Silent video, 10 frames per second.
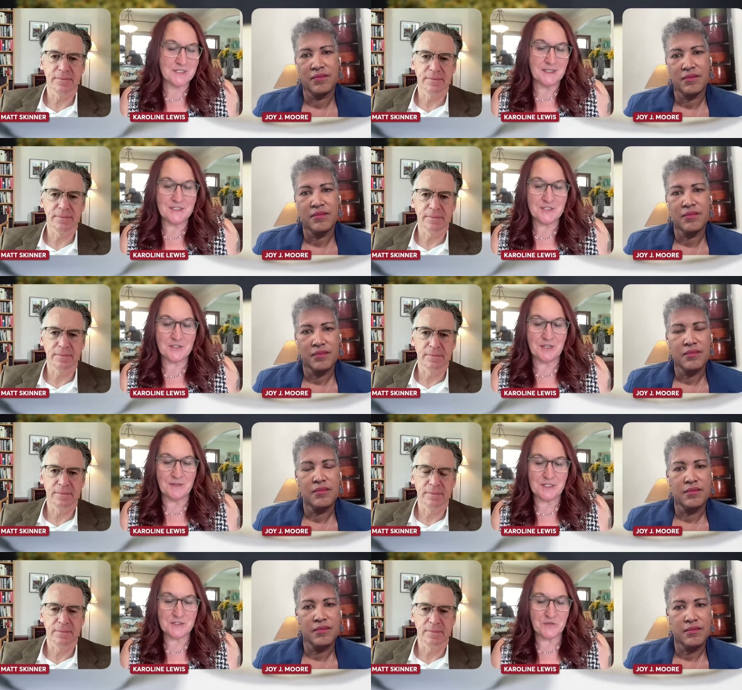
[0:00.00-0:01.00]
Speaker 1: in these in
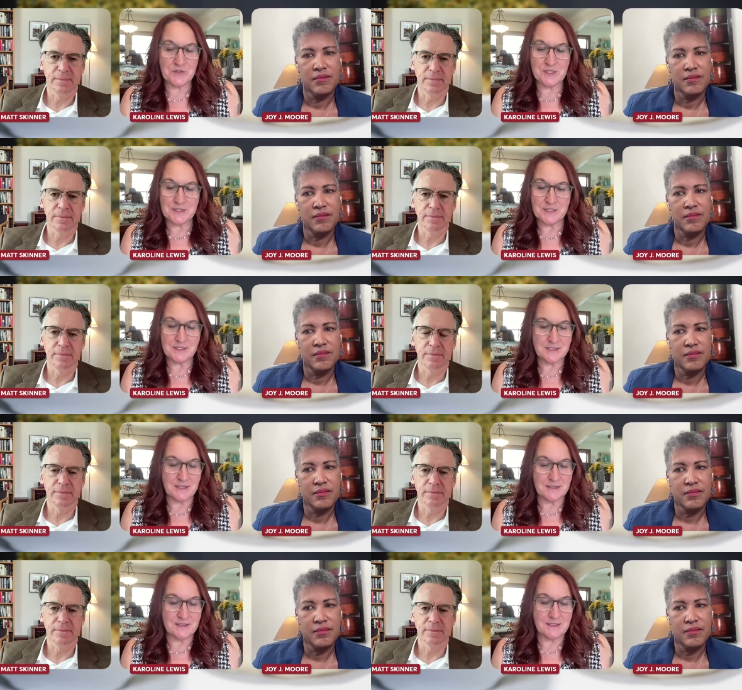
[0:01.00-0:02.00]
these verses is
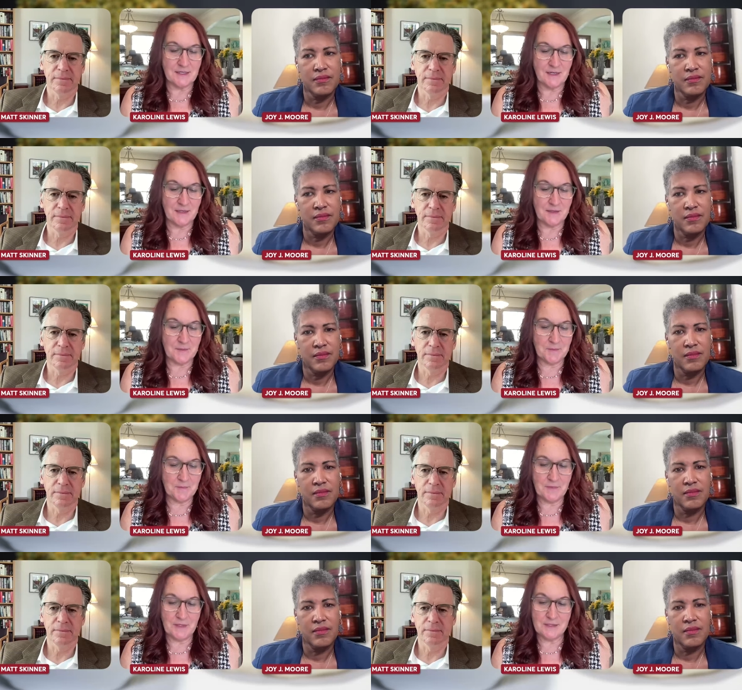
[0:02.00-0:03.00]
the uh,
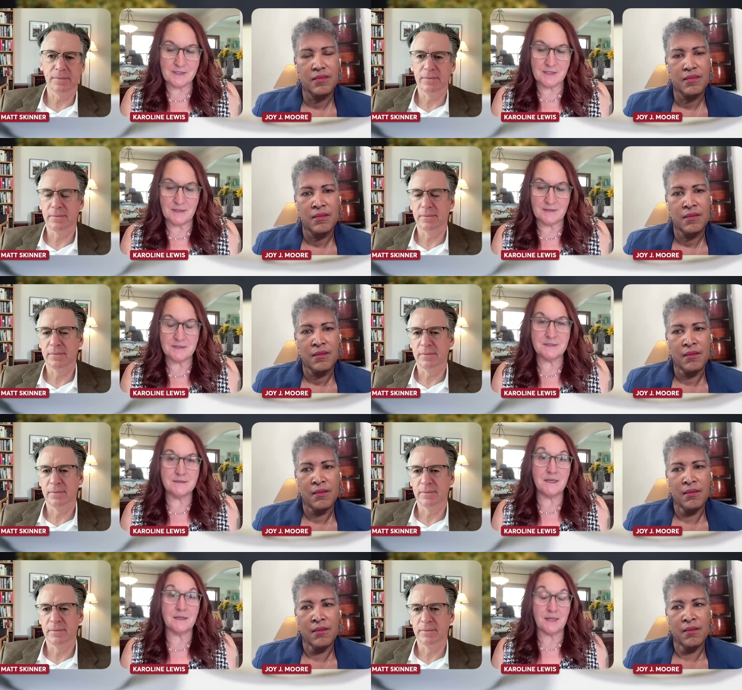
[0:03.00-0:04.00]
is the
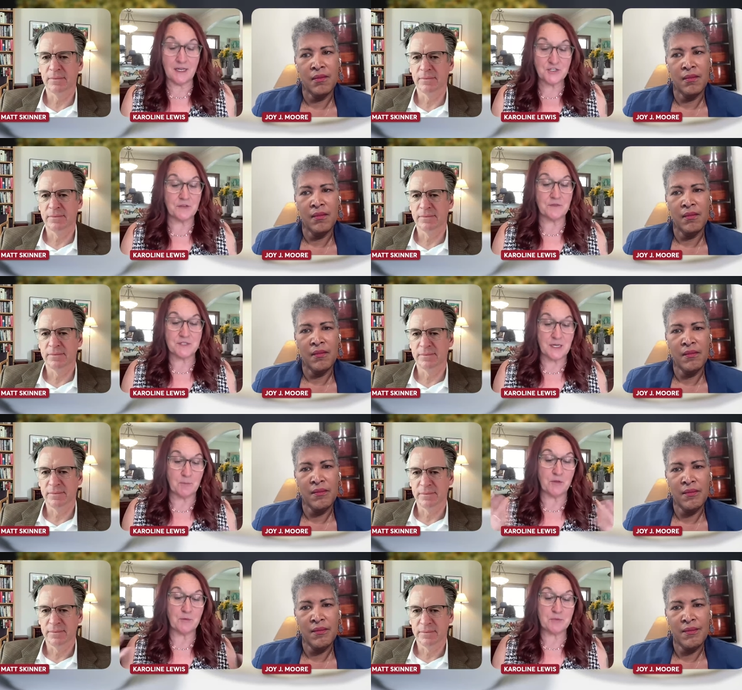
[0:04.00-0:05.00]
dedication of the
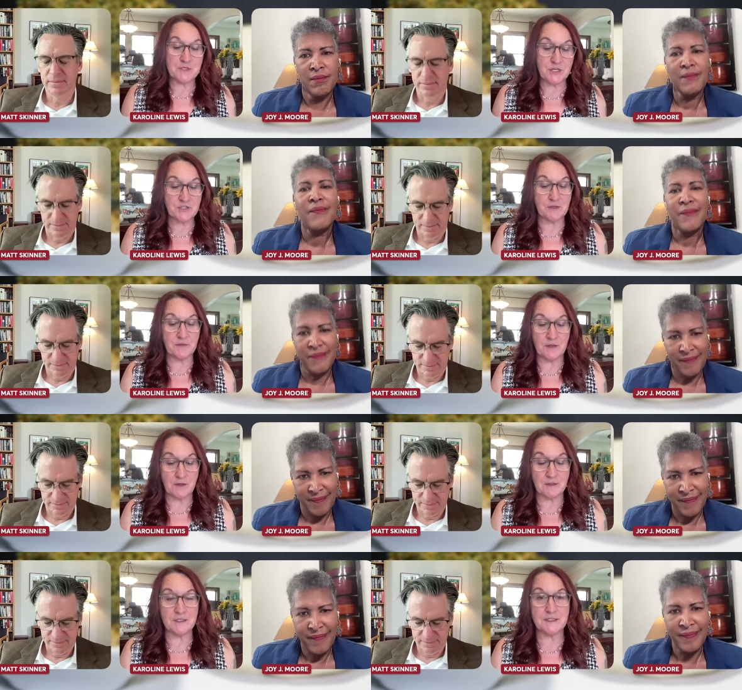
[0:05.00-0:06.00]
temple, the procession of the
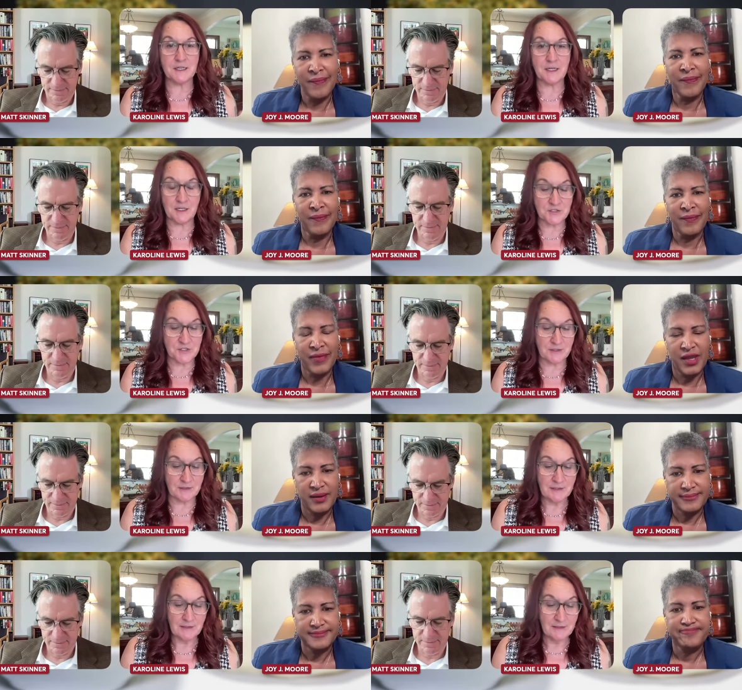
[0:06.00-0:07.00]
ark, the dedication,
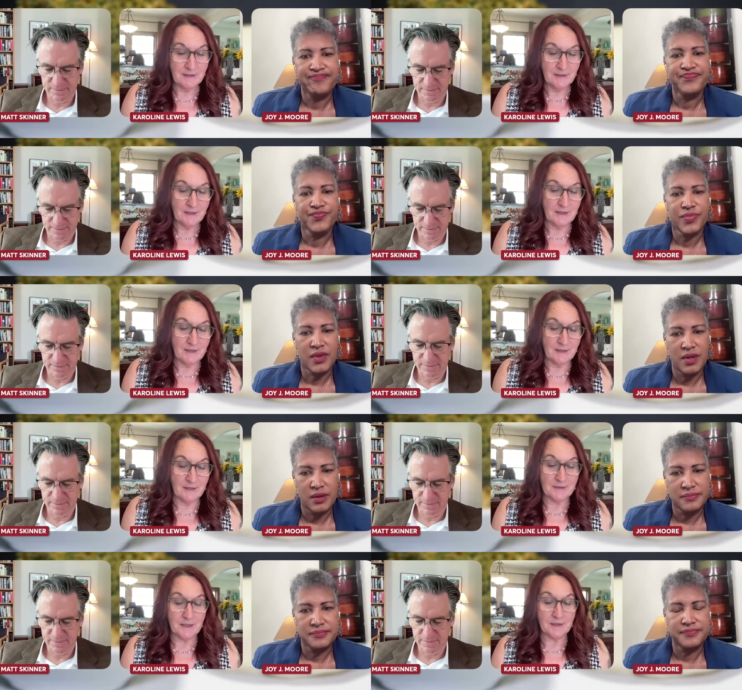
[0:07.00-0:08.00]
uh,
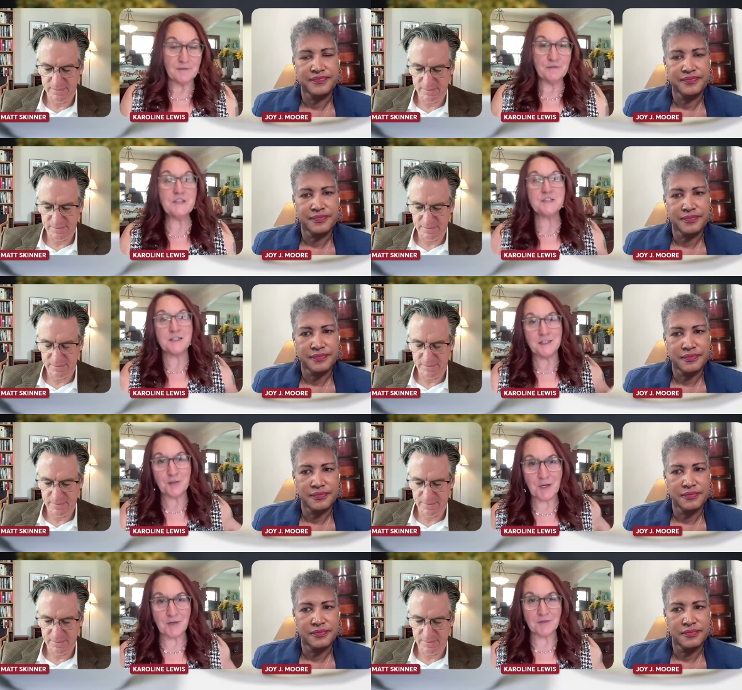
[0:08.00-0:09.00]
and then feasting
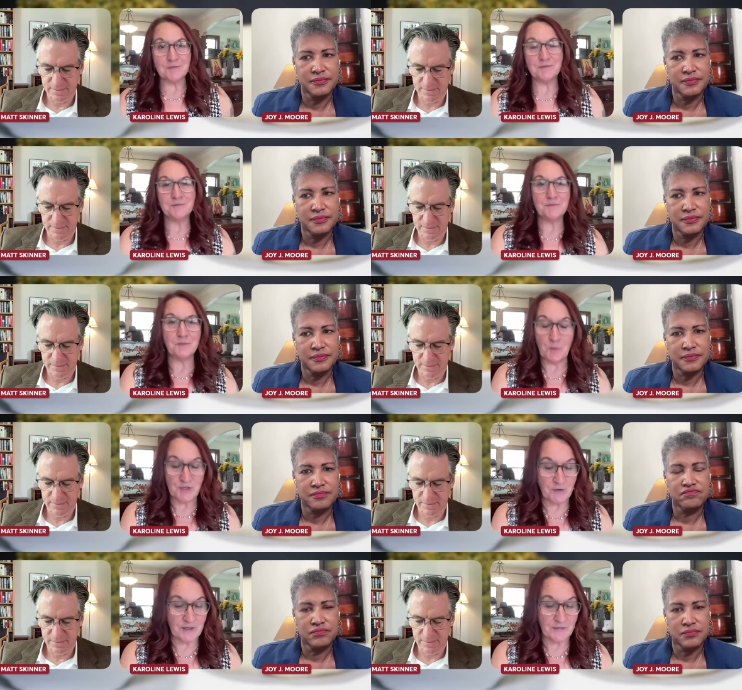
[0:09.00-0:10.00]
around. But we
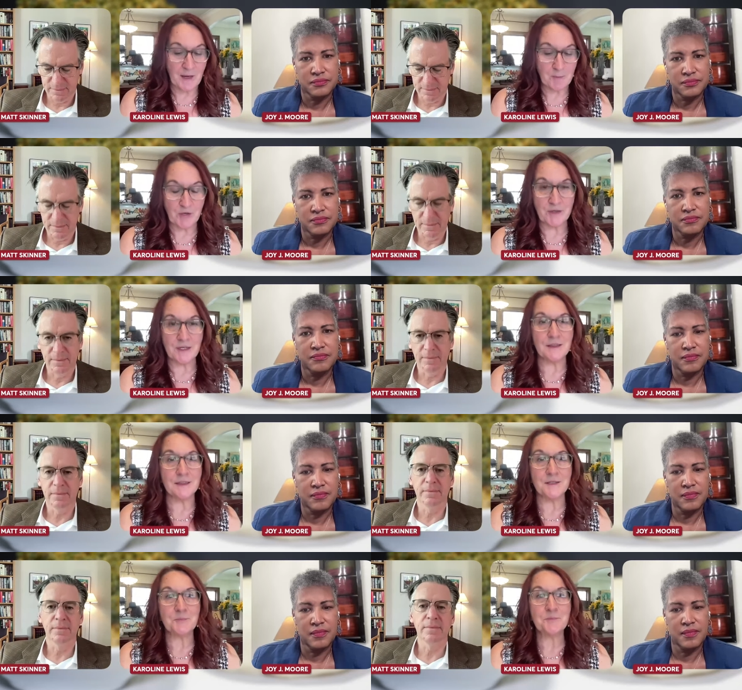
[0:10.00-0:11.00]
don't get that part in
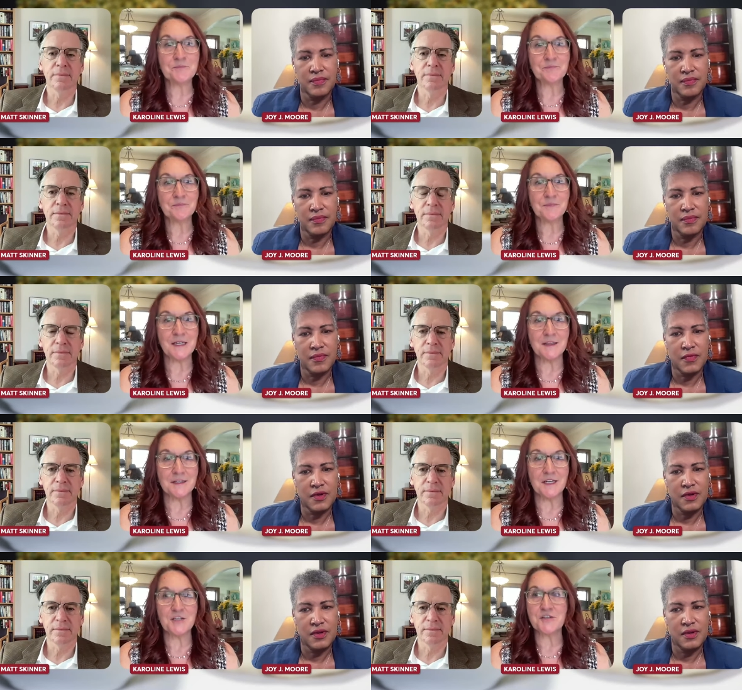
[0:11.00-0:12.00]
the in the
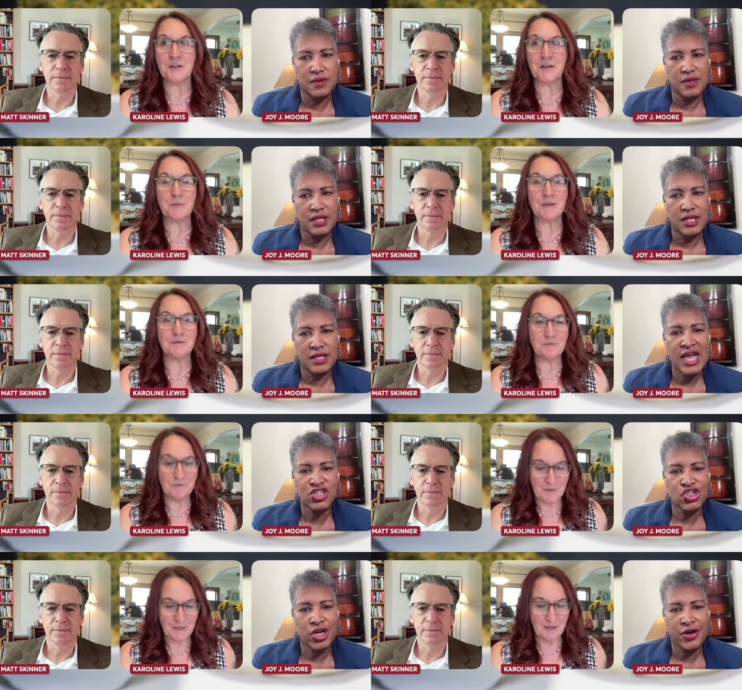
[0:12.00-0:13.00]
lectionary. But
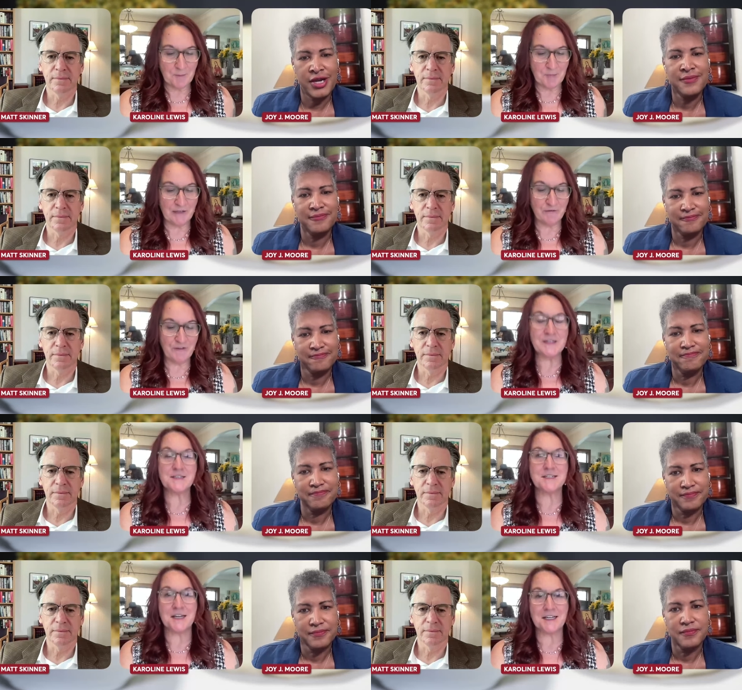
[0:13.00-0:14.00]
lectionary, a big
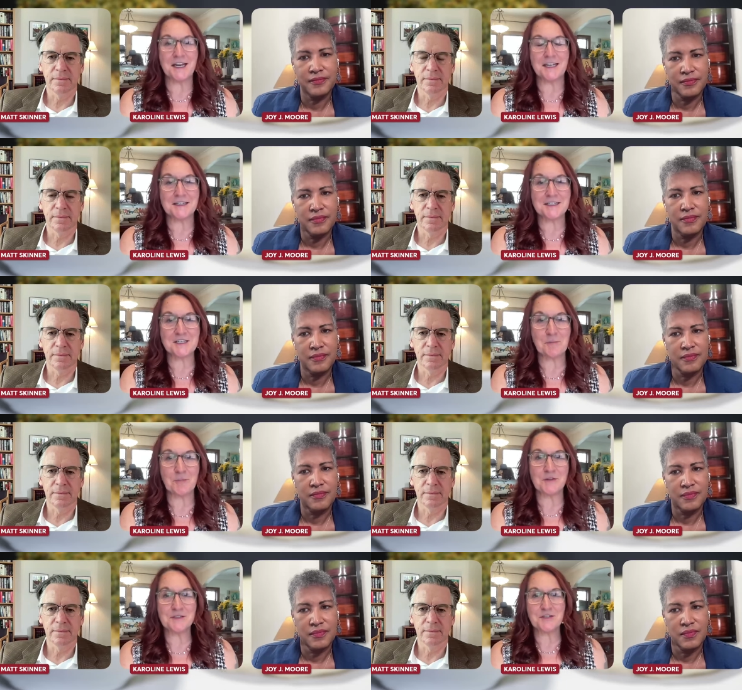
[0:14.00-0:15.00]
feast dedicating the
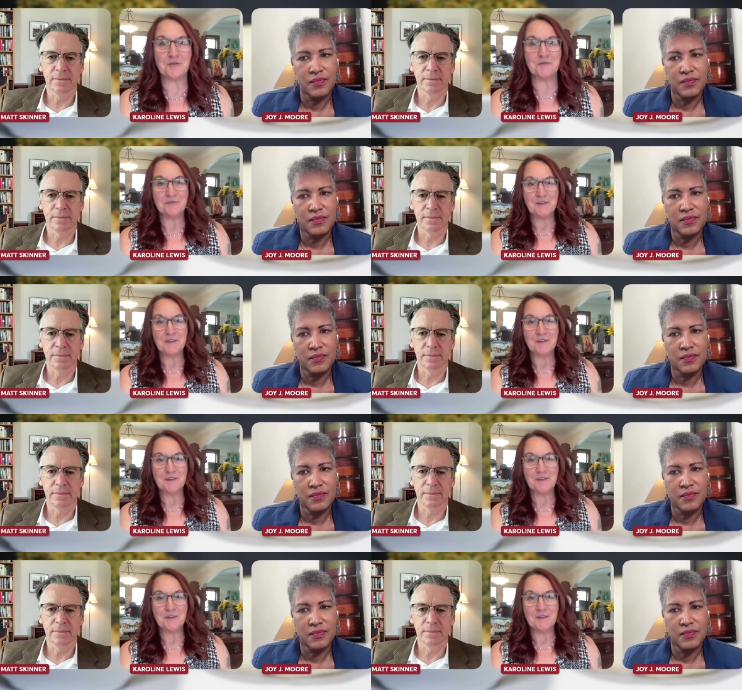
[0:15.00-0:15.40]
temple. So